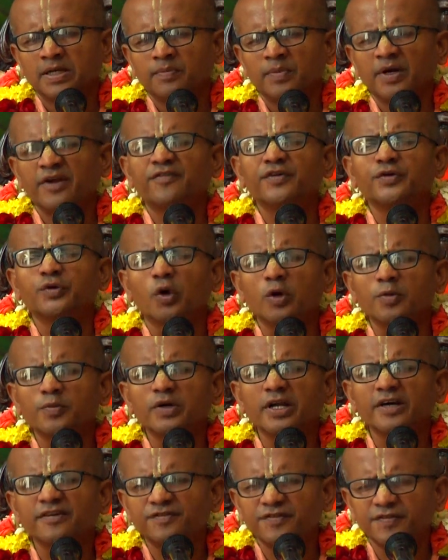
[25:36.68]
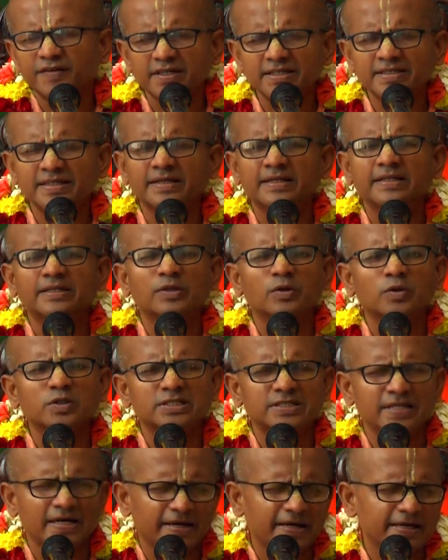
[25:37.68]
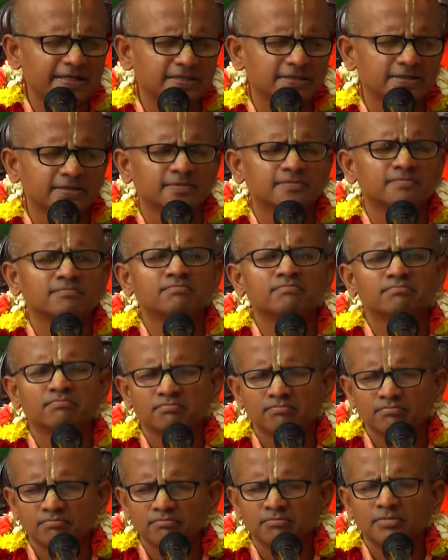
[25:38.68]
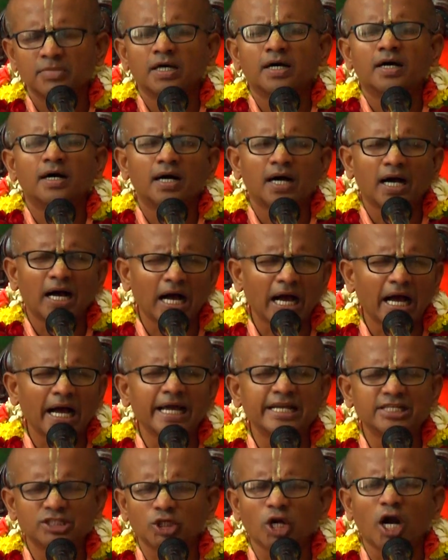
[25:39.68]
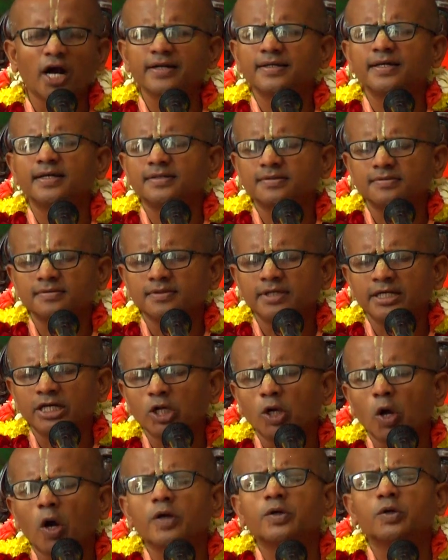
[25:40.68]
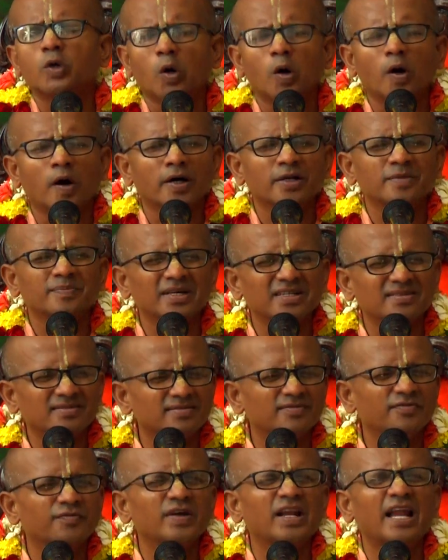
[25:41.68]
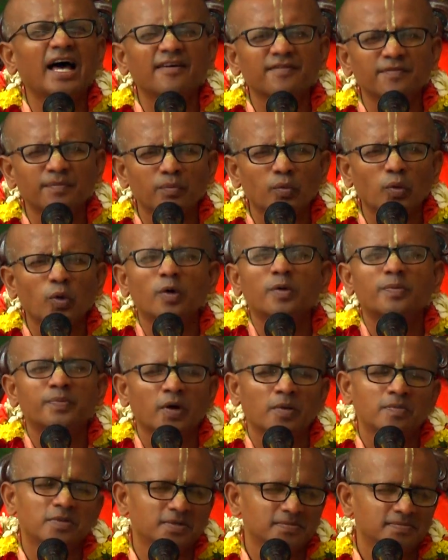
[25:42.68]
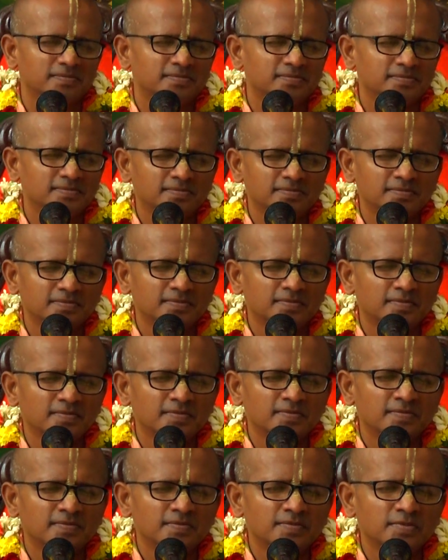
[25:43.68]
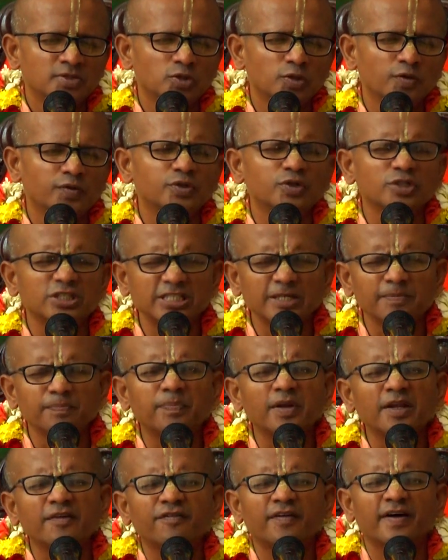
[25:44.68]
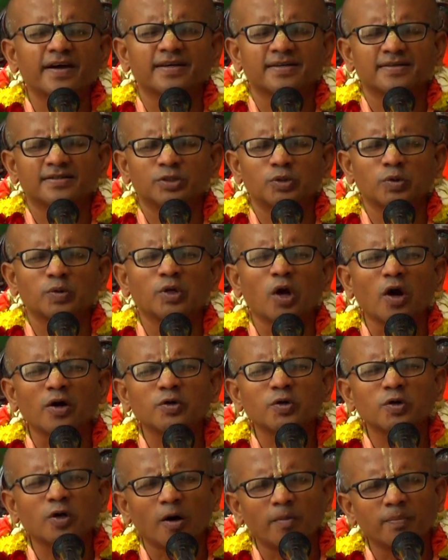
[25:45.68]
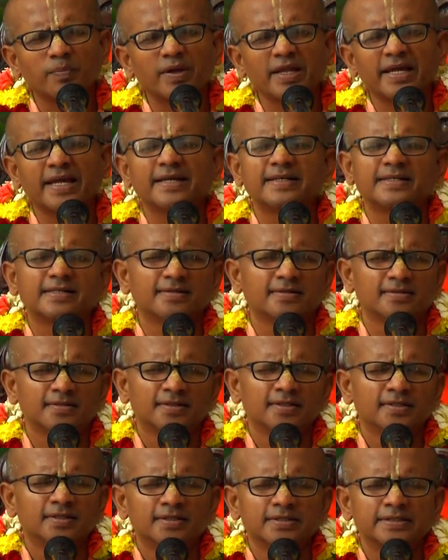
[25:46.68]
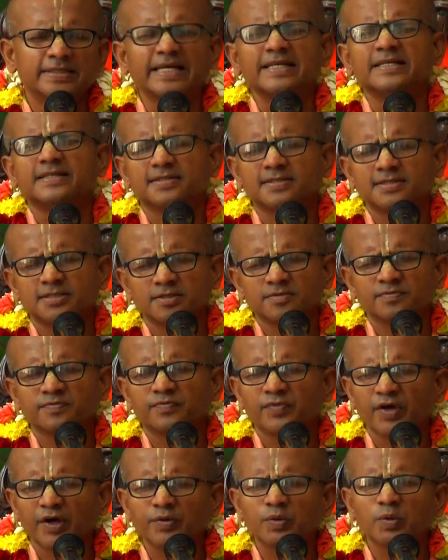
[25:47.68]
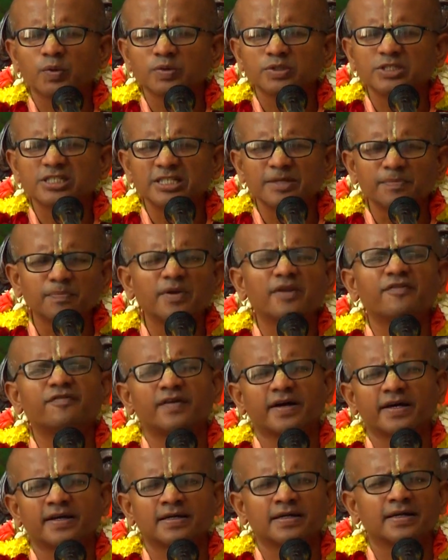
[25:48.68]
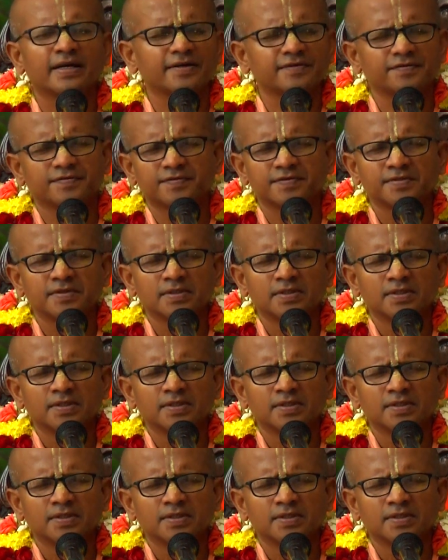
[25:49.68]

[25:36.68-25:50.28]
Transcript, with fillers: But if you don't put effort in those direction, it's not that it will not go on, but we'll have more problem. So to simplify, to not to complicate things, we have to simplify our life.